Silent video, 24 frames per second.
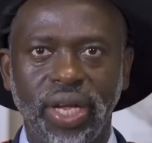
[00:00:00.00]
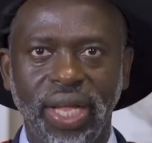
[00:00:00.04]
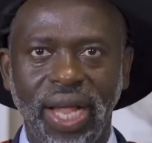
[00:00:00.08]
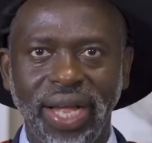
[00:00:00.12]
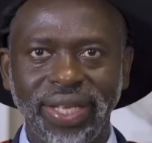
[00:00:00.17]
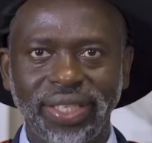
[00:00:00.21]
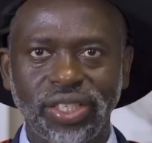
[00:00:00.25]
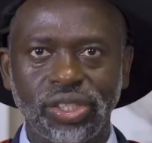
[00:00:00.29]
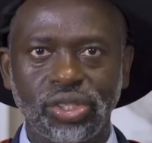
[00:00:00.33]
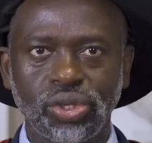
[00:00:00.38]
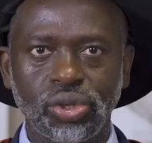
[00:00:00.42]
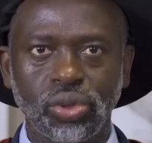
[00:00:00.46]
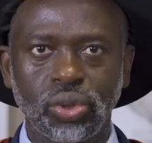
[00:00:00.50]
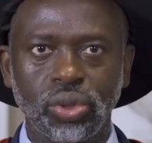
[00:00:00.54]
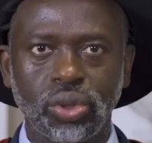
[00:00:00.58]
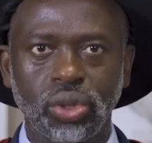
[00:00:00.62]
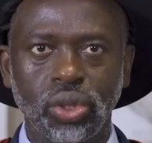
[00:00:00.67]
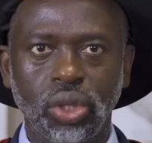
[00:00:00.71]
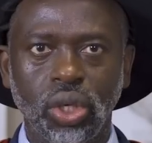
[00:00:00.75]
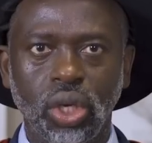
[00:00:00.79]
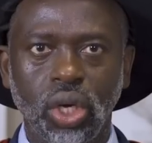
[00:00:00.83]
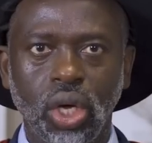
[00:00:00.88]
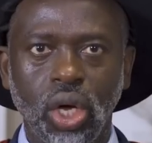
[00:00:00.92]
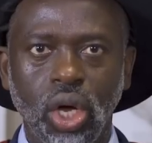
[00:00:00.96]
gratitude
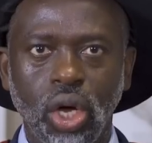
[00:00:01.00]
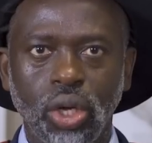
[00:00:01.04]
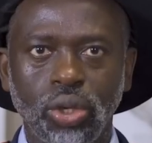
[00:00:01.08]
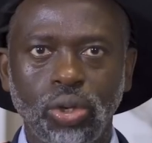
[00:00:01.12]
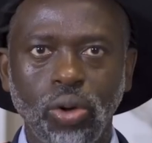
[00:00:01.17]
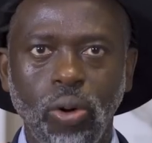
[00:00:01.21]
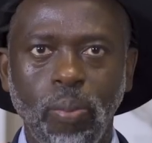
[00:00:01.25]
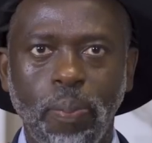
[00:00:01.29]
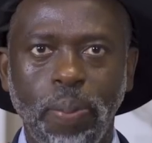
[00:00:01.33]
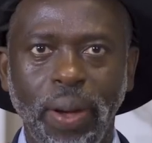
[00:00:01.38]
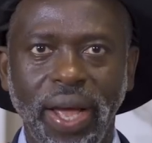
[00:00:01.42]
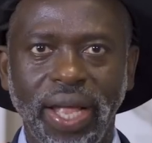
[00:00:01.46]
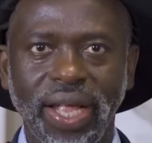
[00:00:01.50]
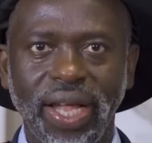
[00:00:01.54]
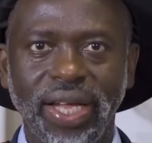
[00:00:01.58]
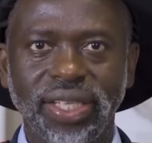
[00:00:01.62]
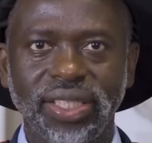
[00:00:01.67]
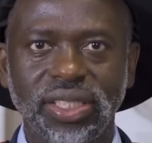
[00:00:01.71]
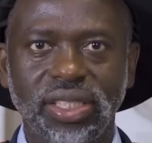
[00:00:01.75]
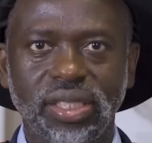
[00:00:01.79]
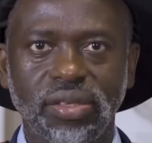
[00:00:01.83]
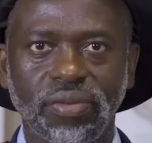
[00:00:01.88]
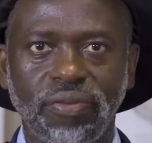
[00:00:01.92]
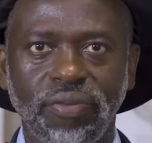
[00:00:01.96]
to
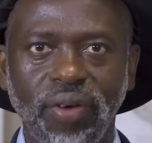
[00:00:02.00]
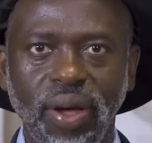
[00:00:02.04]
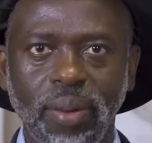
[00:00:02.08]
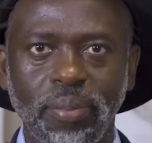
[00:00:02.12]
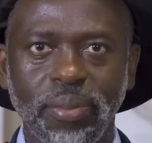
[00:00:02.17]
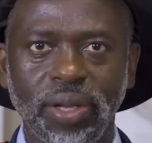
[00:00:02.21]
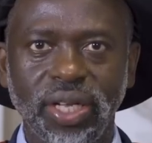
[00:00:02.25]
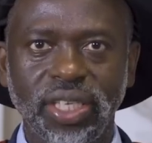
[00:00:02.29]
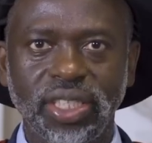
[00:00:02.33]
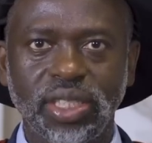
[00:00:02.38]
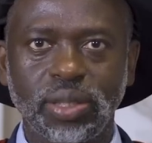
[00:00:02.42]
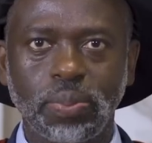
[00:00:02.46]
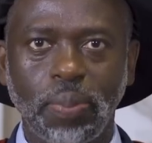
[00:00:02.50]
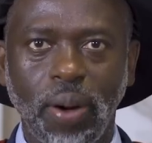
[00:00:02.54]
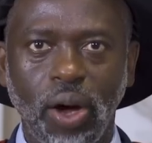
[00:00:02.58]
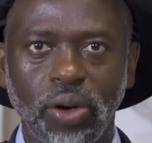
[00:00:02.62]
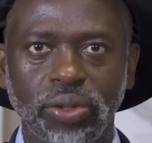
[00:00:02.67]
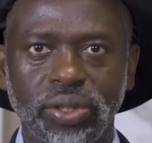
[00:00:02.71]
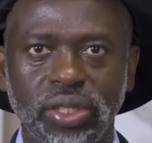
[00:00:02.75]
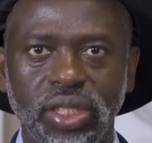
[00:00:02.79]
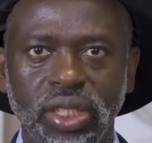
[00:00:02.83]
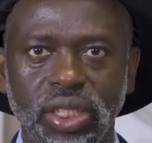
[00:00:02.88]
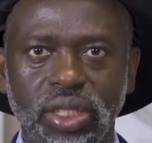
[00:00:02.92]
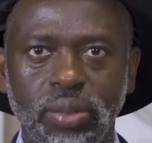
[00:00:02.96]
parents, families,
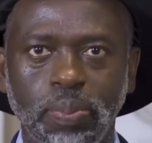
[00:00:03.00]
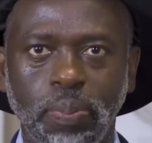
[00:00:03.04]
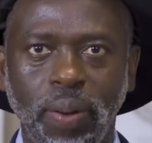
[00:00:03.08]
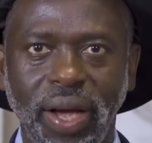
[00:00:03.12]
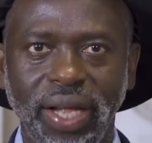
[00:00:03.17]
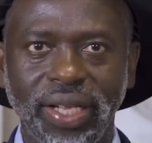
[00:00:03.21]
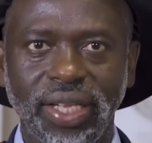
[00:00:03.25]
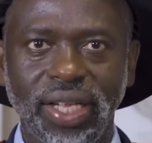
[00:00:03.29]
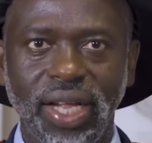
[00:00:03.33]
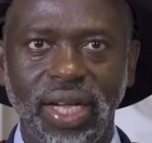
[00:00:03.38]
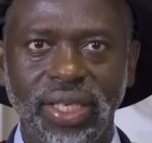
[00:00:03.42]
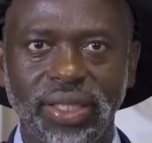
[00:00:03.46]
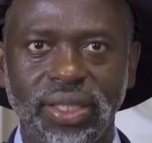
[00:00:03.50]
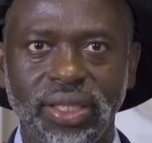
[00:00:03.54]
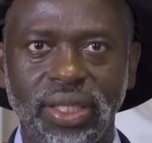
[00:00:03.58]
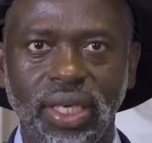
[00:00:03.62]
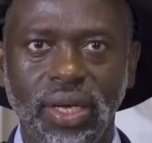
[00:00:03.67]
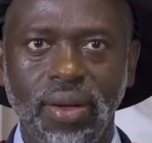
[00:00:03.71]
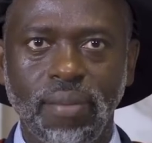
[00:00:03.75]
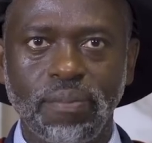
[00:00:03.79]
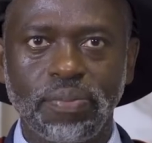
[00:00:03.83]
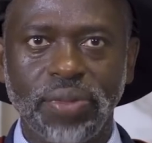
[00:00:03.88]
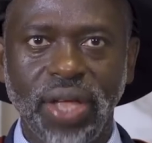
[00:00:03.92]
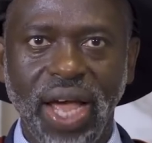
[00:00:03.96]
spouses, partners,
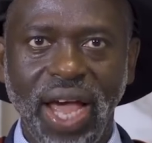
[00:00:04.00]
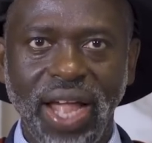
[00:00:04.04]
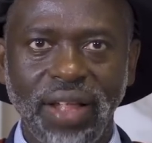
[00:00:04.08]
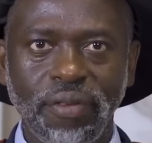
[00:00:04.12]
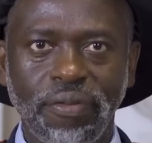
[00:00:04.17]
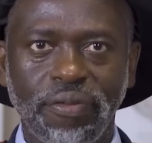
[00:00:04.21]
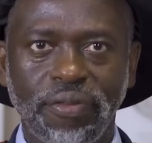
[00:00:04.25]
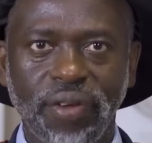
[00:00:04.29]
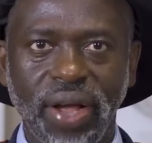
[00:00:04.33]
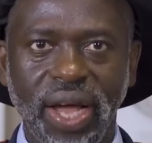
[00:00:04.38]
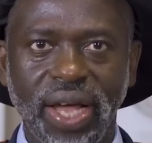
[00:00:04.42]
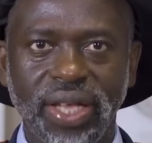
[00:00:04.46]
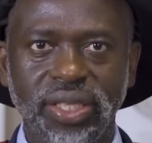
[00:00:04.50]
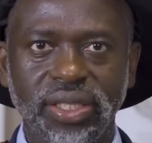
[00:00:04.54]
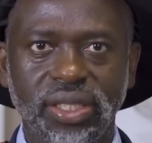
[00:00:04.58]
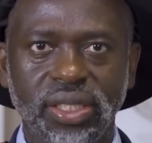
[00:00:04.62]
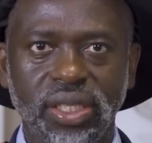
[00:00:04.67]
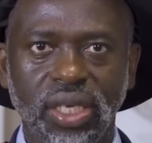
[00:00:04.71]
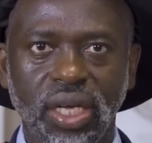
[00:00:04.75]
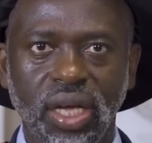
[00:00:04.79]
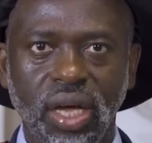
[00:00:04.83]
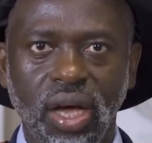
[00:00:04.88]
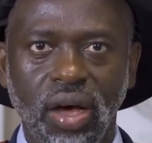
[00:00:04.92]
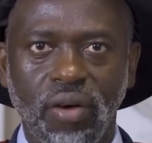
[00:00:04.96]
and
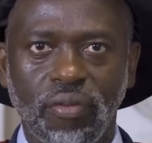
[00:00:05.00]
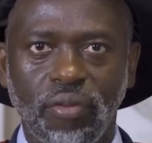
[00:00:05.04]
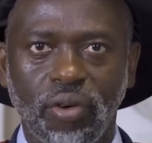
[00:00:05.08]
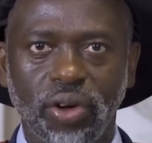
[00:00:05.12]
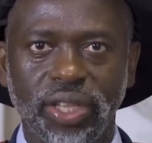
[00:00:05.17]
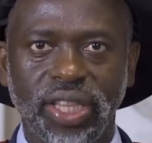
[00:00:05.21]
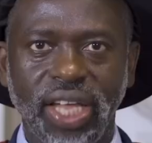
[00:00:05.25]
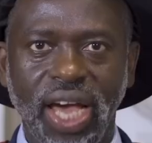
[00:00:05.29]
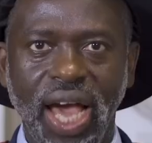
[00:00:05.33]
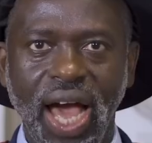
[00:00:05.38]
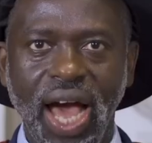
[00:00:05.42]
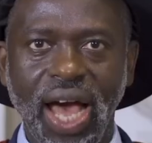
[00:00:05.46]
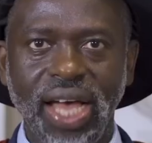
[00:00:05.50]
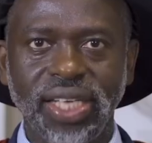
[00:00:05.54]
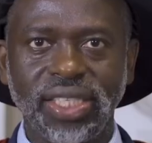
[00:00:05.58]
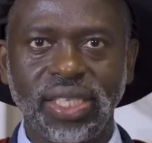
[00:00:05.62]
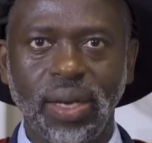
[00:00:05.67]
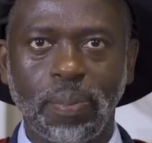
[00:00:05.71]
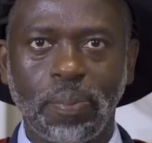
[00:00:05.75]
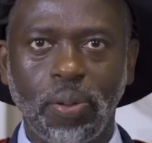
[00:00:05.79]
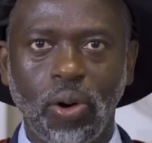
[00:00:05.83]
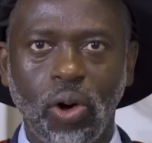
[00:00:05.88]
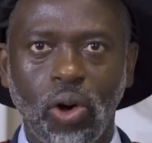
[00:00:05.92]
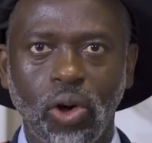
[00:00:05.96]
friends for their
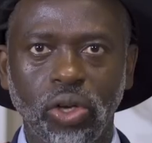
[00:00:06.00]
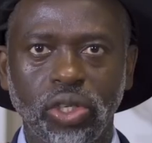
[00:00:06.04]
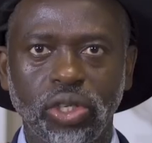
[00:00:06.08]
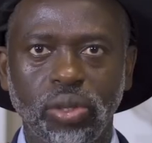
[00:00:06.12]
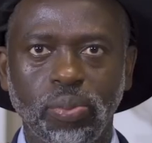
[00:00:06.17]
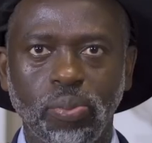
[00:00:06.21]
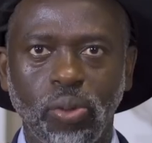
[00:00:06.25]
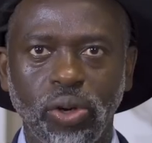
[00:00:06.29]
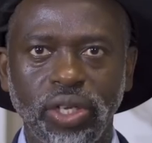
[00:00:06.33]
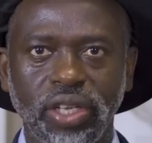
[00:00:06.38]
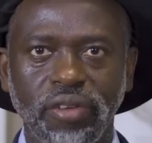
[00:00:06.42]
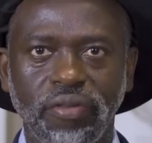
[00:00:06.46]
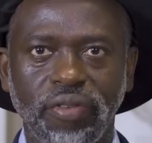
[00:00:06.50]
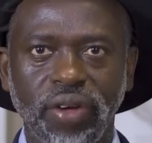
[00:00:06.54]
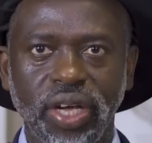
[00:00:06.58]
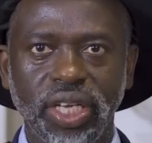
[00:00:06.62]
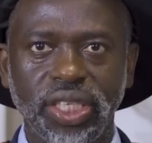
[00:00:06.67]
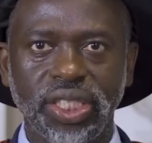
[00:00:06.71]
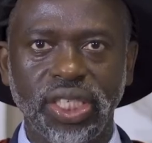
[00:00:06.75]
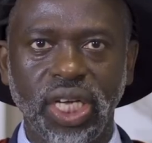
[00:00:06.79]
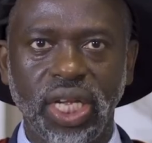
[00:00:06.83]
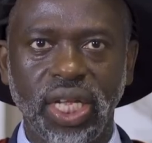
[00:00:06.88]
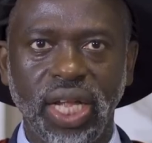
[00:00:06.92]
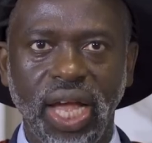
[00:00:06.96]
support,
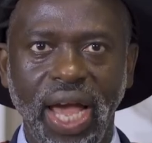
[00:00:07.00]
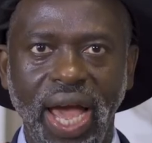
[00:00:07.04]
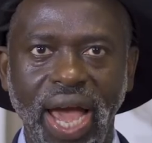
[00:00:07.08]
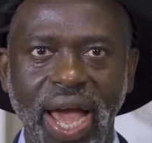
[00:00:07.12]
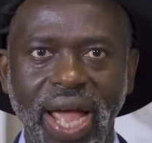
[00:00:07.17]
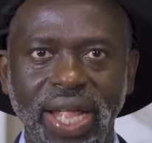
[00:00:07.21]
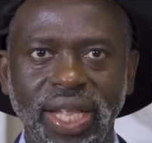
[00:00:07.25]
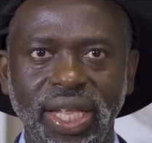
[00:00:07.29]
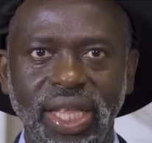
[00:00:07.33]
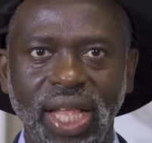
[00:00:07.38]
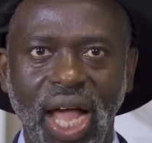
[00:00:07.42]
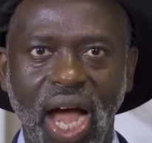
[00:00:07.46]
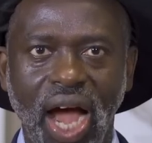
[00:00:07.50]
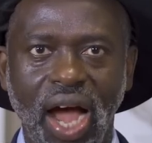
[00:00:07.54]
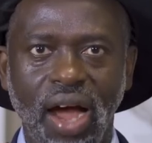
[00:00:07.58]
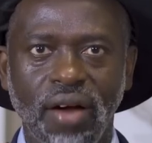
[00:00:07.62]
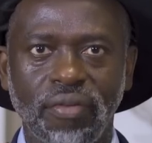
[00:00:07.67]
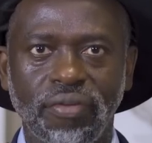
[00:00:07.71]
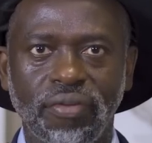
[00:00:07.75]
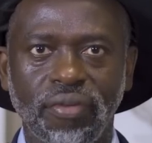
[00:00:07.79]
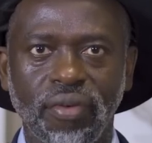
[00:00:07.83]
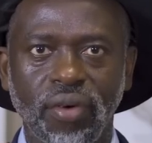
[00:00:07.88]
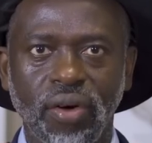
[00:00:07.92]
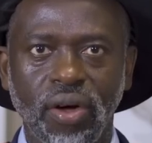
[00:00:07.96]
motivation, and
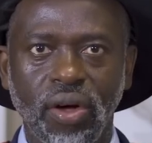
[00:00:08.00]
love